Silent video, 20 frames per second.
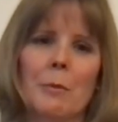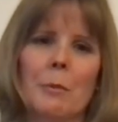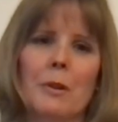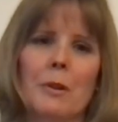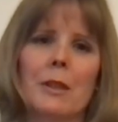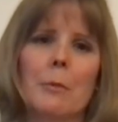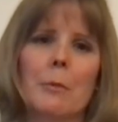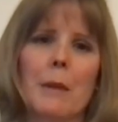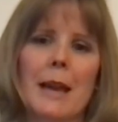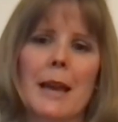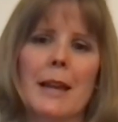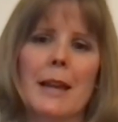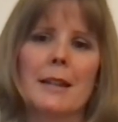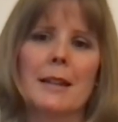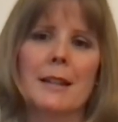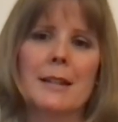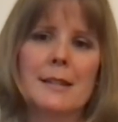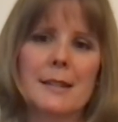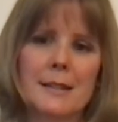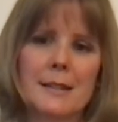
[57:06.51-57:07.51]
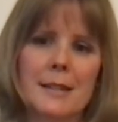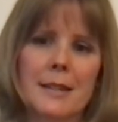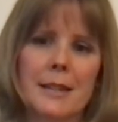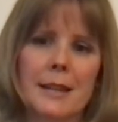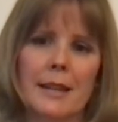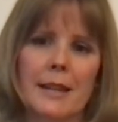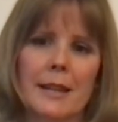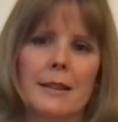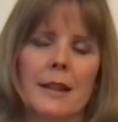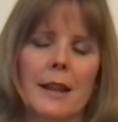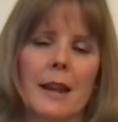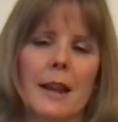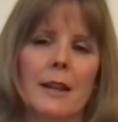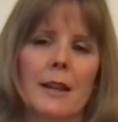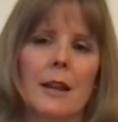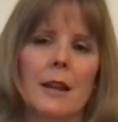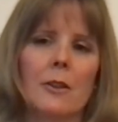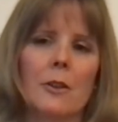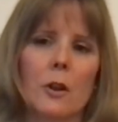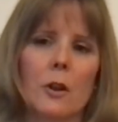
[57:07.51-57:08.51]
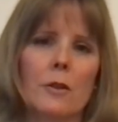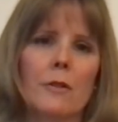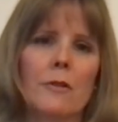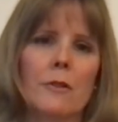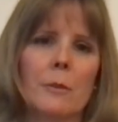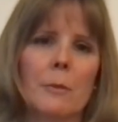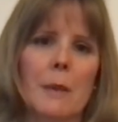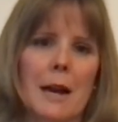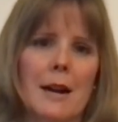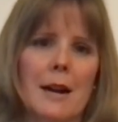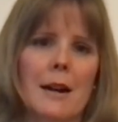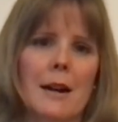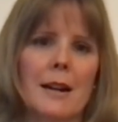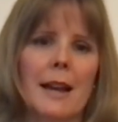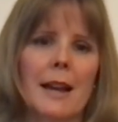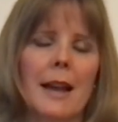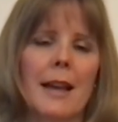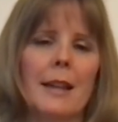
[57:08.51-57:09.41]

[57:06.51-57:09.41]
but the man is a dickhead and a lot of them are.